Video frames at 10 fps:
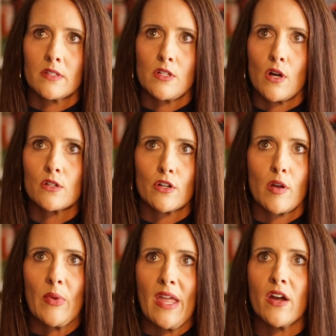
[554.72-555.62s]
the doctor
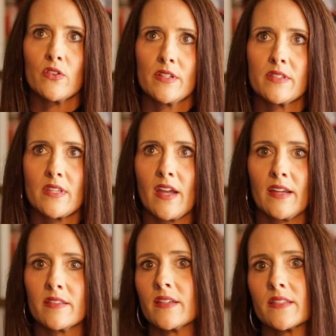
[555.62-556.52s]
coming out and
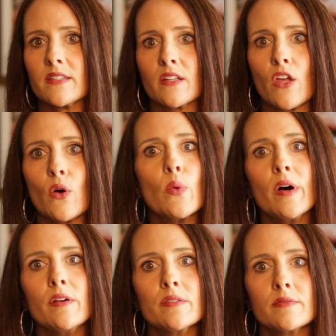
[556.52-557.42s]
saying things didn't go
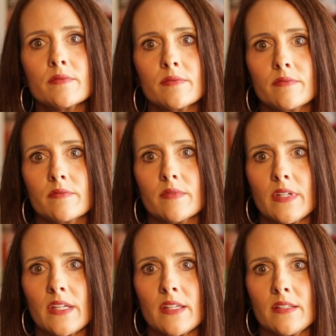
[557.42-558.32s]
well,
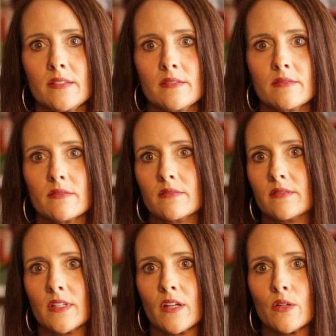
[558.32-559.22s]

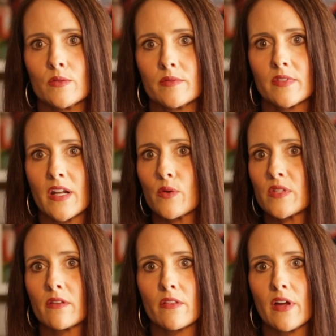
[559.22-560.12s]
and, you know, that I
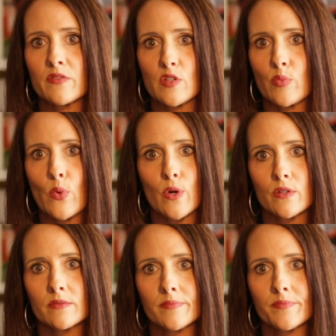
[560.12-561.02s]
was on life support.